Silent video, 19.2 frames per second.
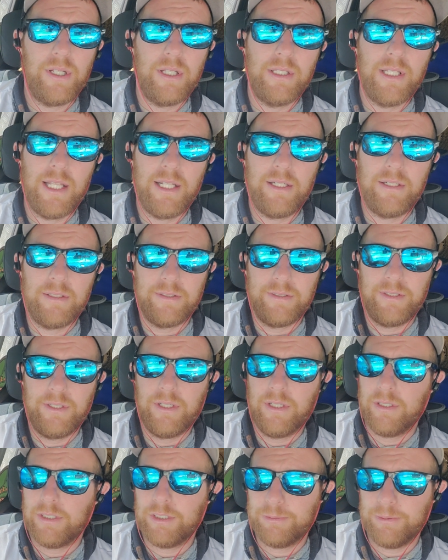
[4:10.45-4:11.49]
And then, you
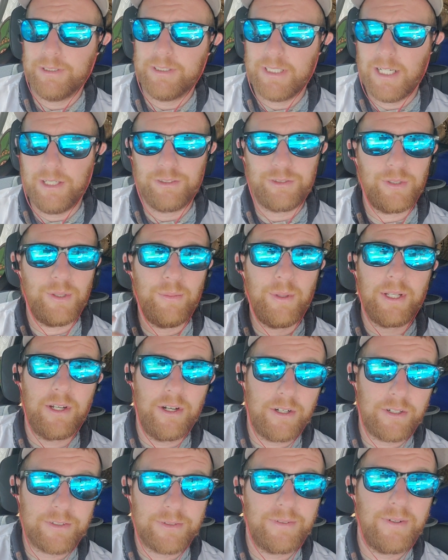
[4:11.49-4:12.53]
know, there's been times where I'm like,
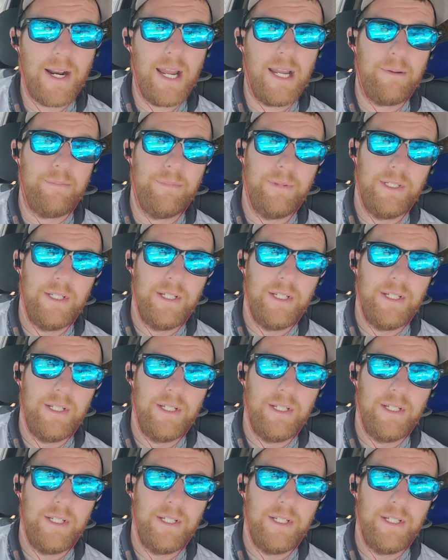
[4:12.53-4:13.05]
oh crap,